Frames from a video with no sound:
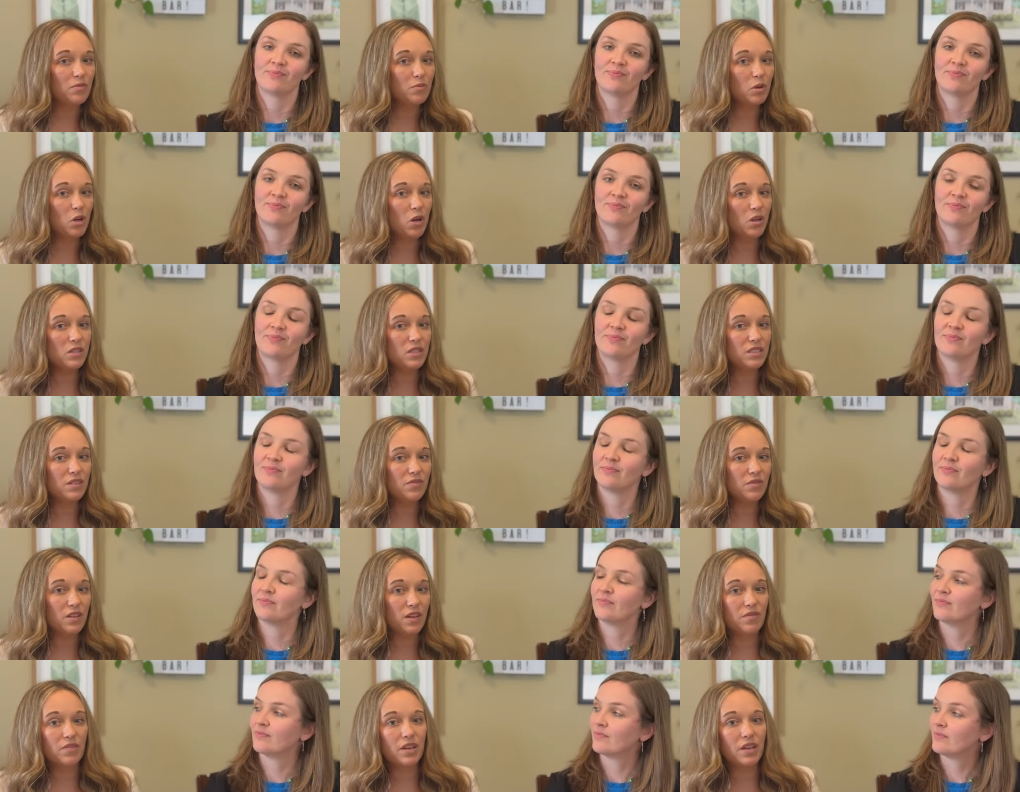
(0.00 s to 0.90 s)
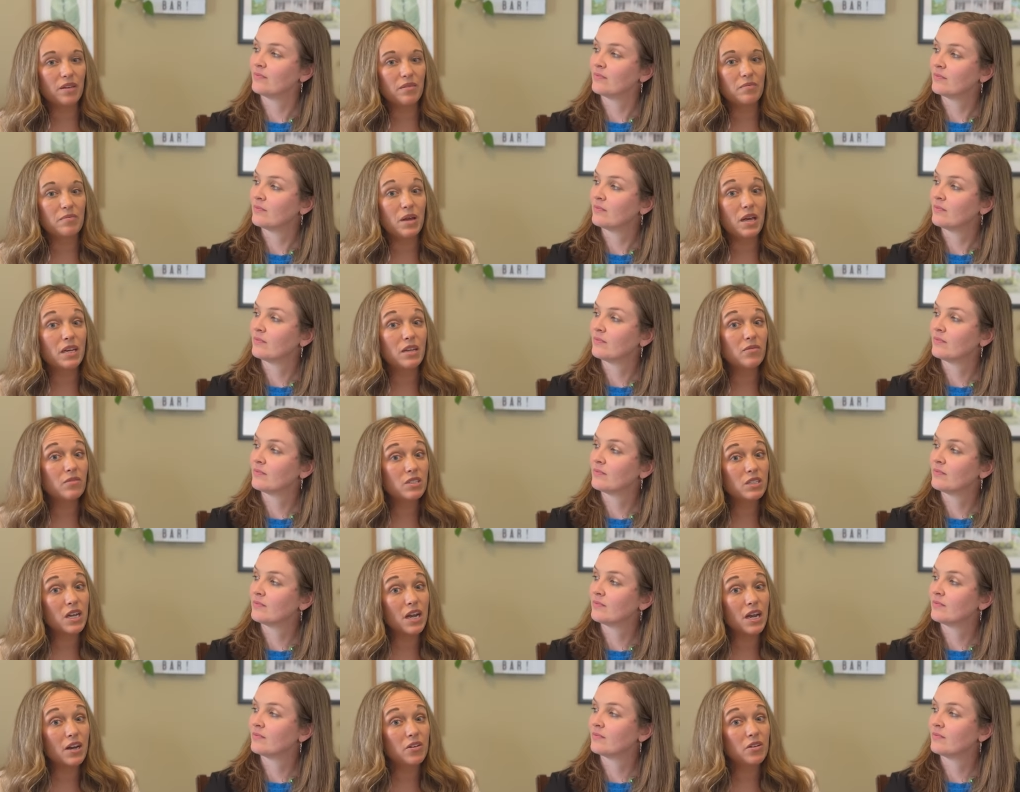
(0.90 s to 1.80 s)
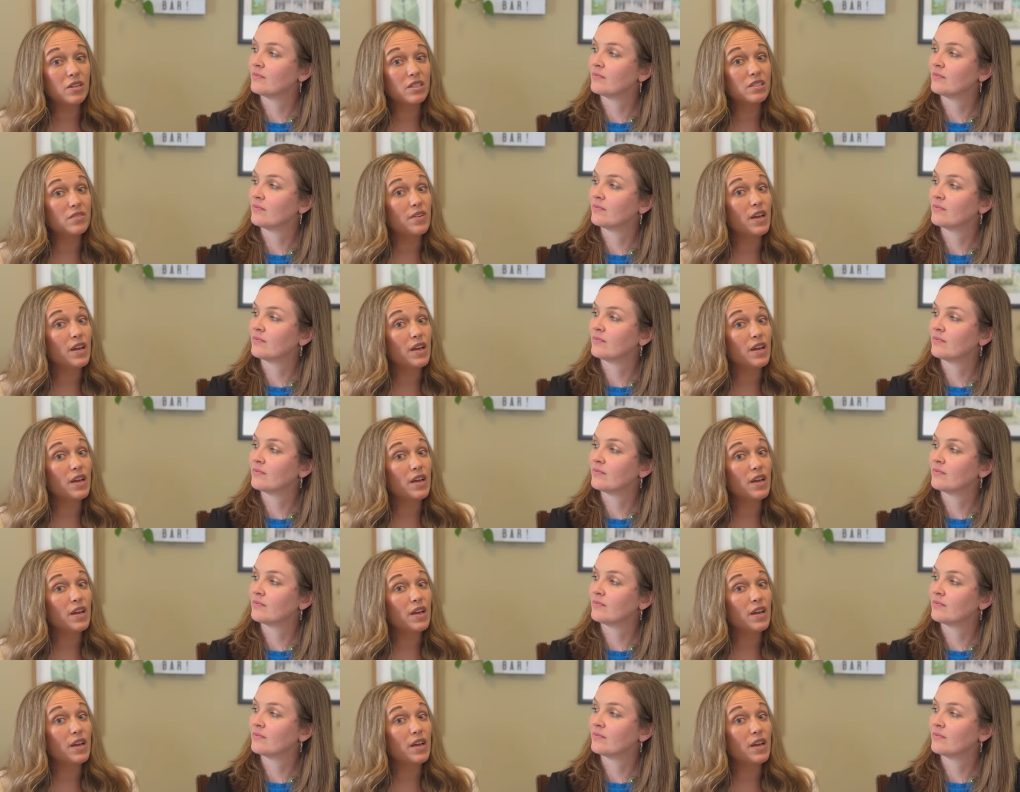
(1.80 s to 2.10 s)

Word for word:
Speaker 1: from cost of living, many retirees